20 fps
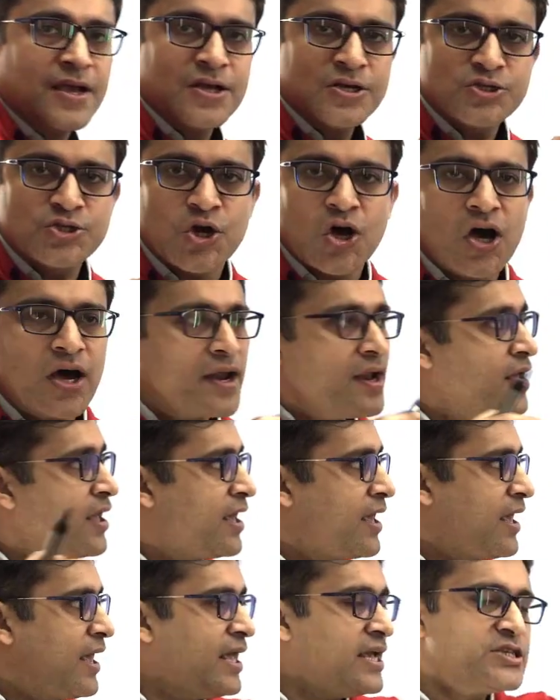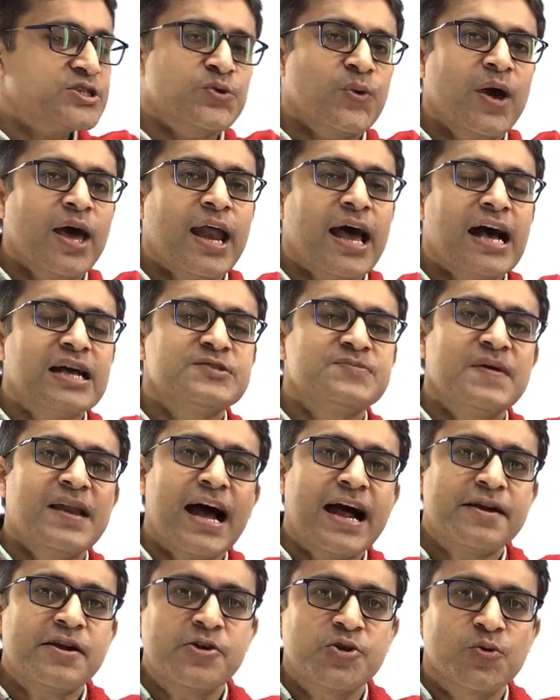Sure, a square has been
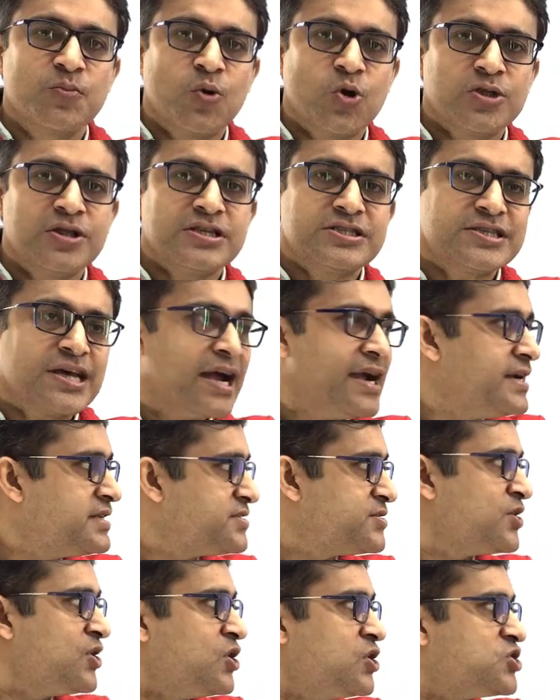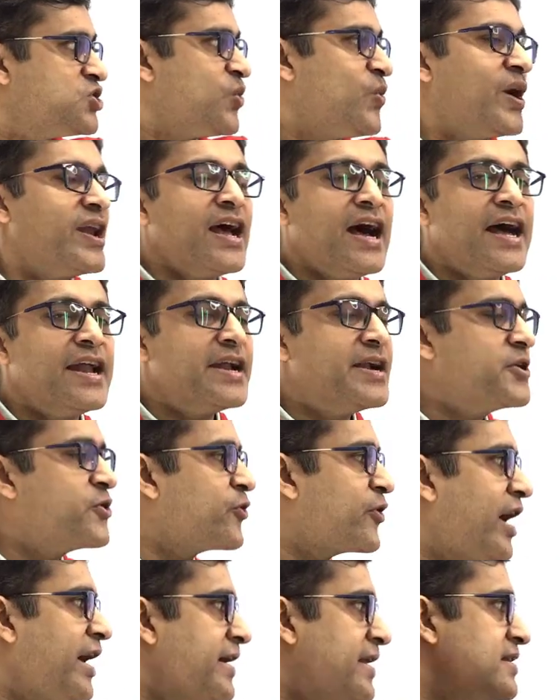added to both the sides. So when I add it
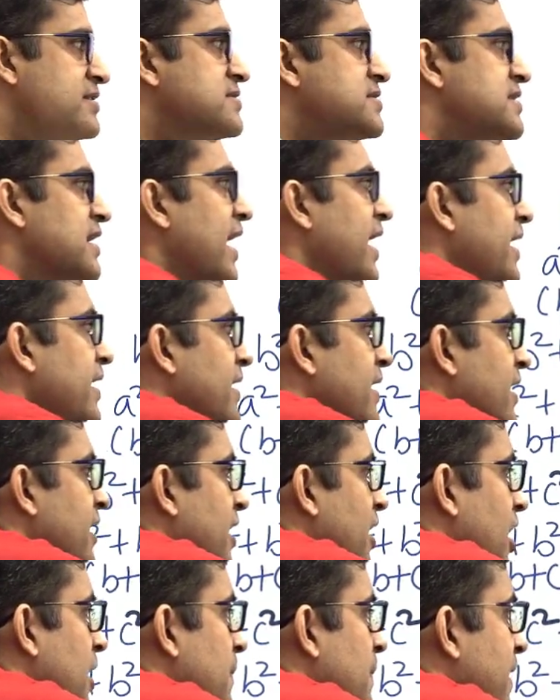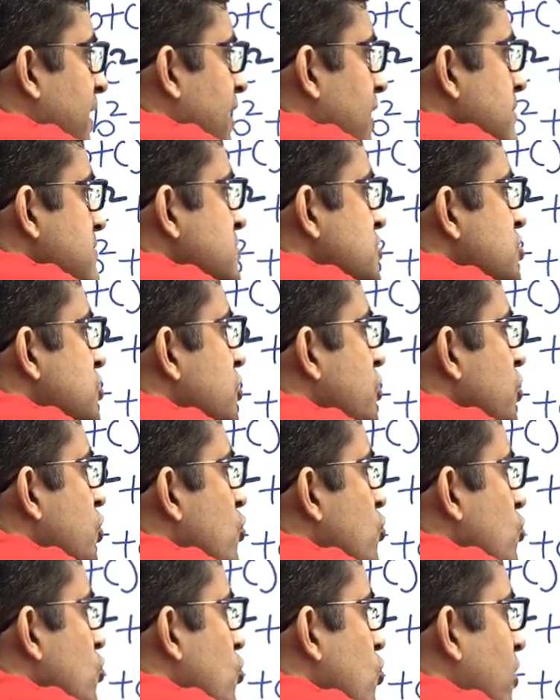to right hand side, it becomes
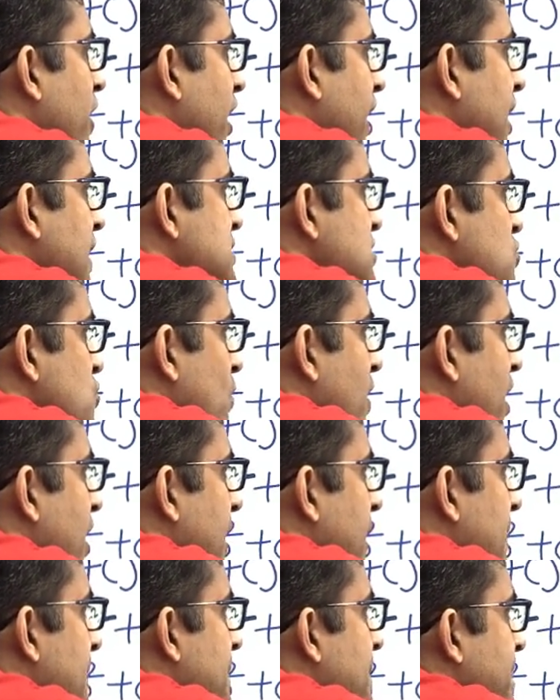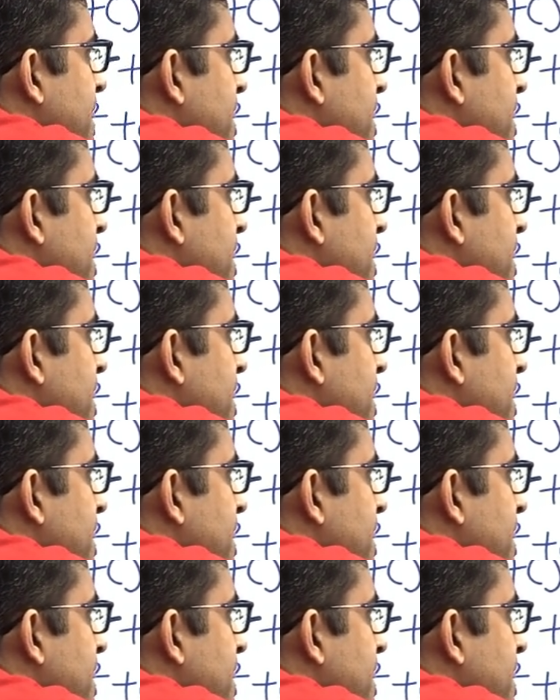2a square.